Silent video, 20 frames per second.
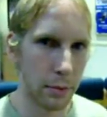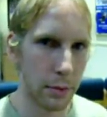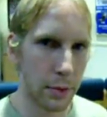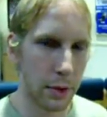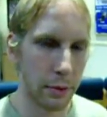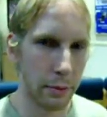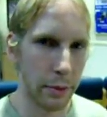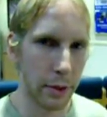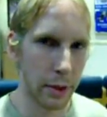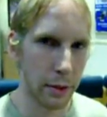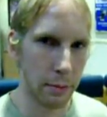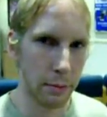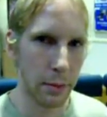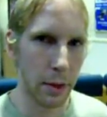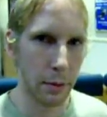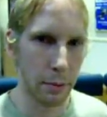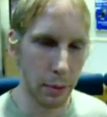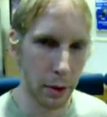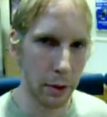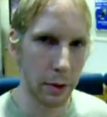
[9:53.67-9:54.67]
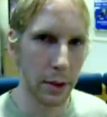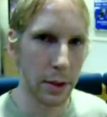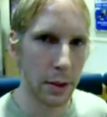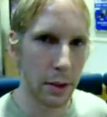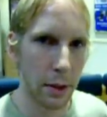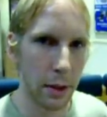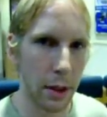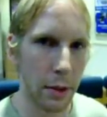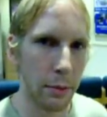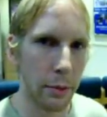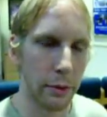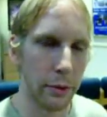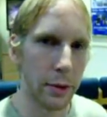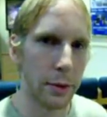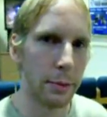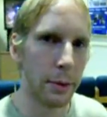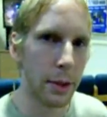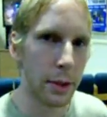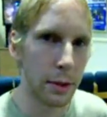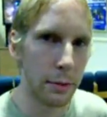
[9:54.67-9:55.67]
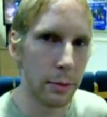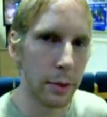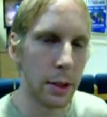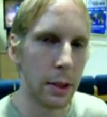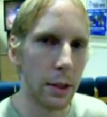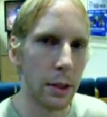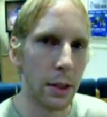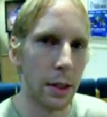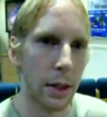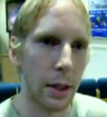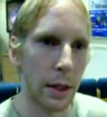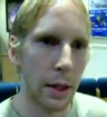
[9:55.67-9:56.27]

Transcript: to be a bogus claim of responsibility.